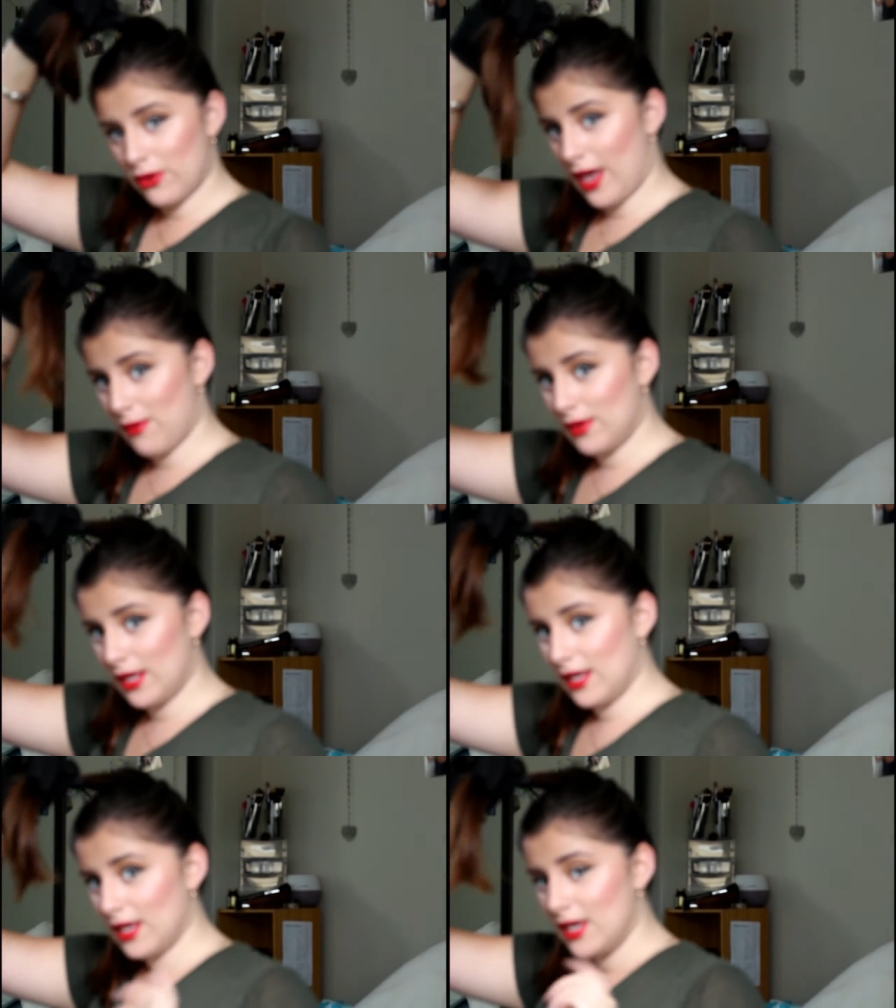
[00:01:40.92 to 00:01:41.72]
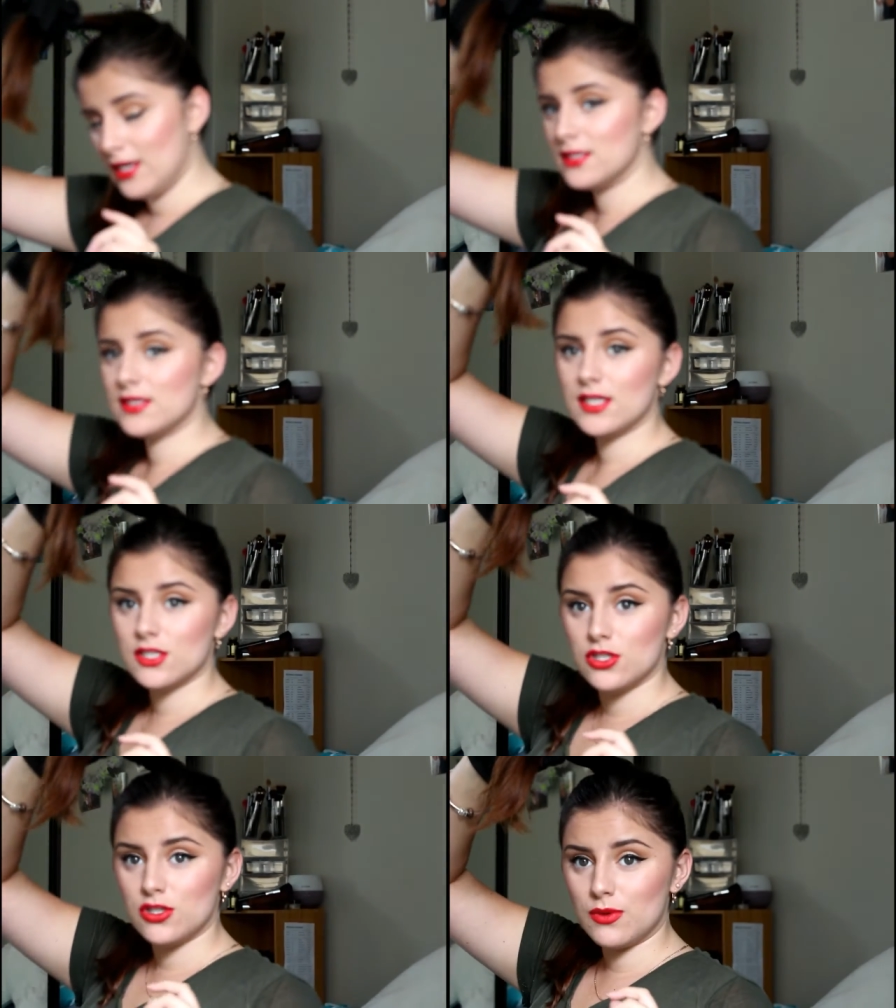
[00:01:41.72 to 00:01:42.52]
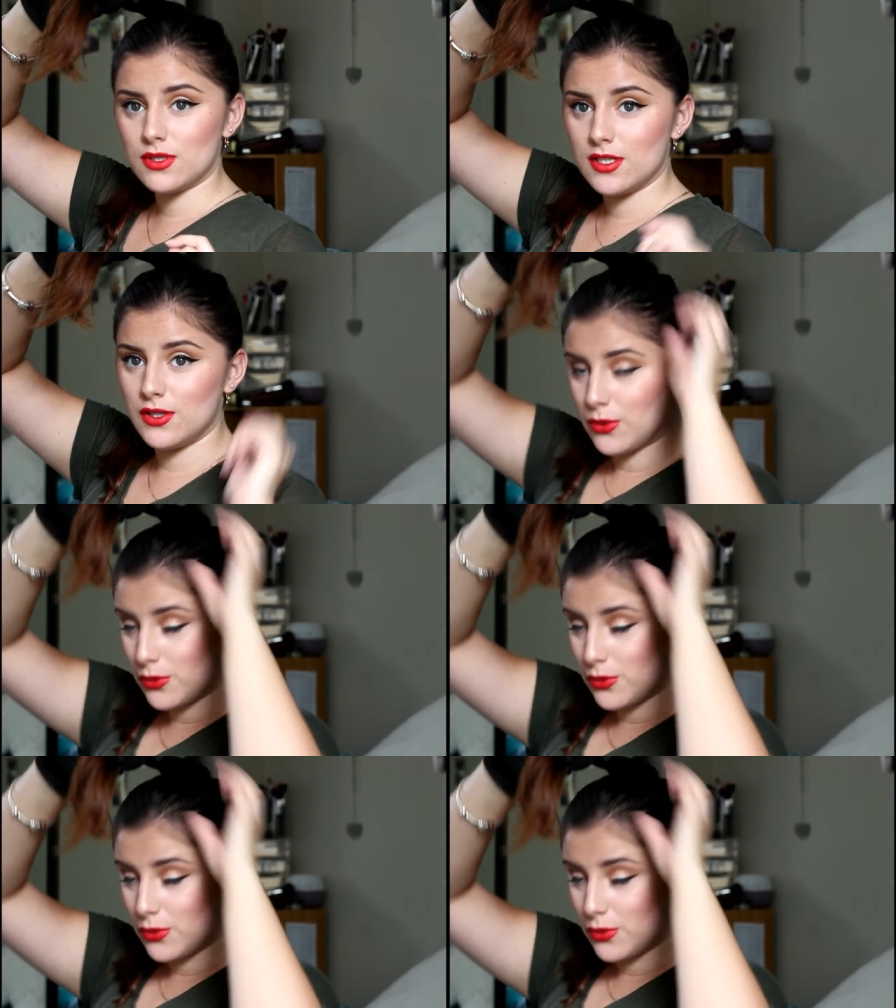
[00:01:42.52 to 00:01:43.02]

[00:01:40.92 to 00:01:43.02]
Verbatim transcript: on how many sections you want to